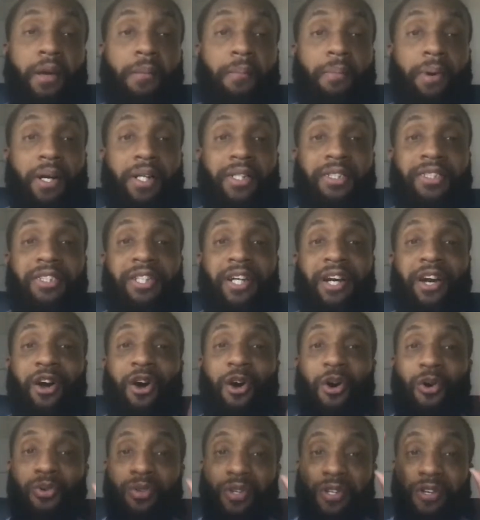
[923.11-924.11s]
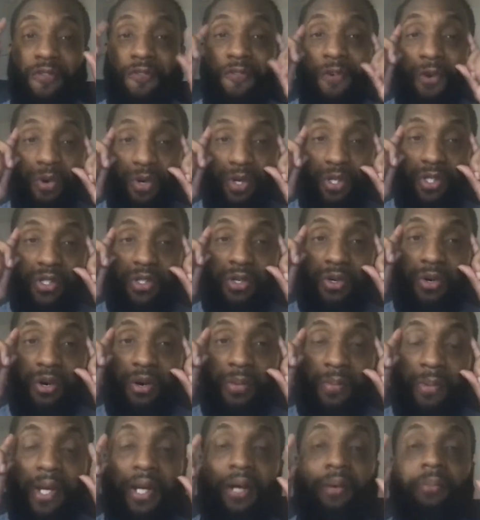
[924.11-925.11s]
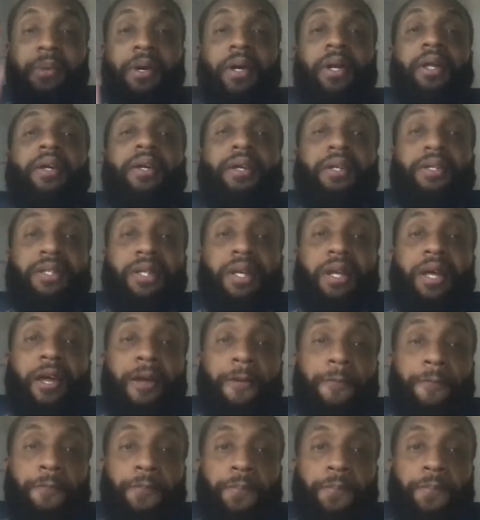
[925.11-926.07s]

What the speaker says: because they're only focused on making money today.